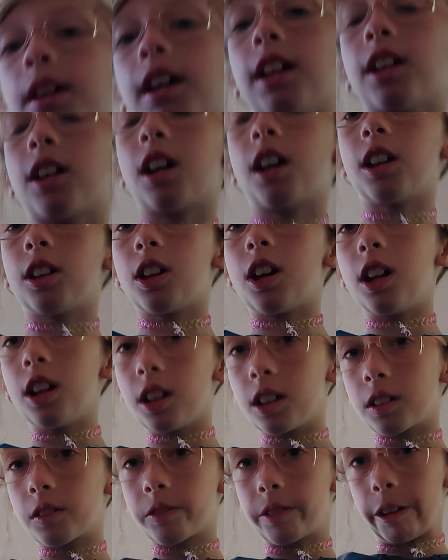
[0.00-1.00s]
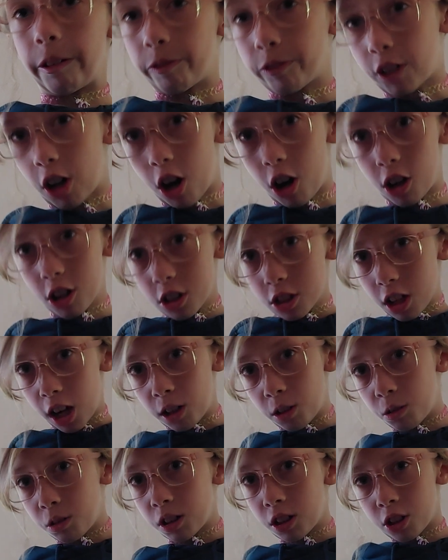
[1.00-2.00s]
way, I got a lot of gift cards. I
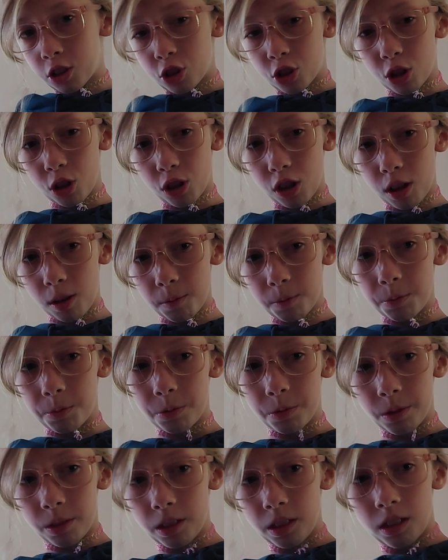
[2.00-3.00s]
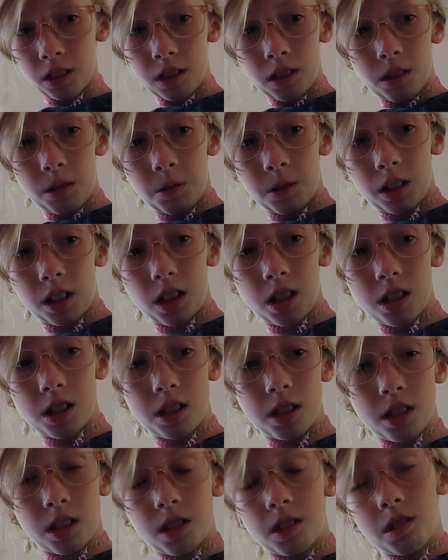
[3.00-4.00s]
don't want to show them,
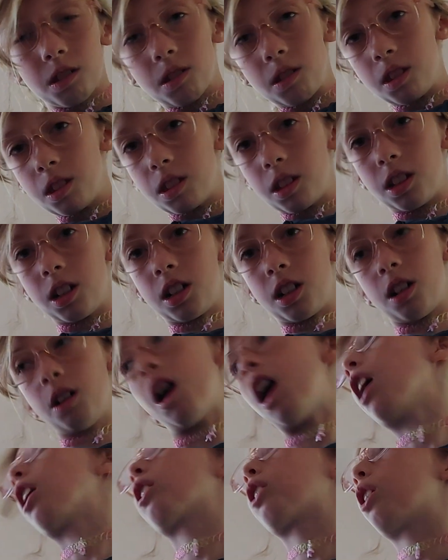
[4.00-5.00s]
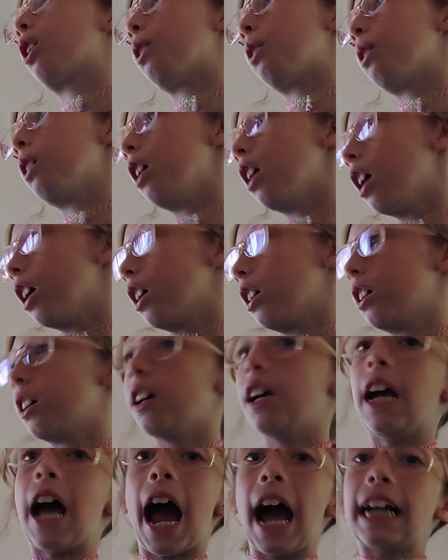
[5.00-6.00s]
because, you know, I
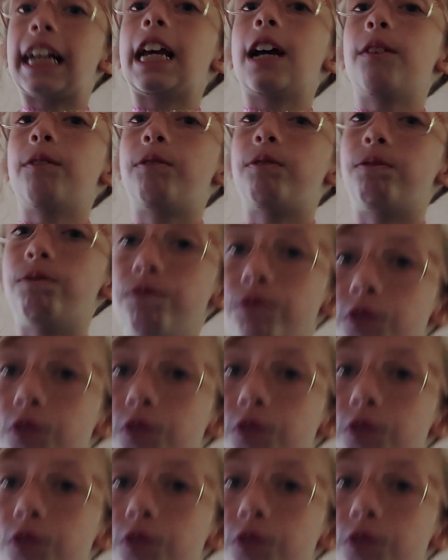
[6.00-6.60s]
don't I can't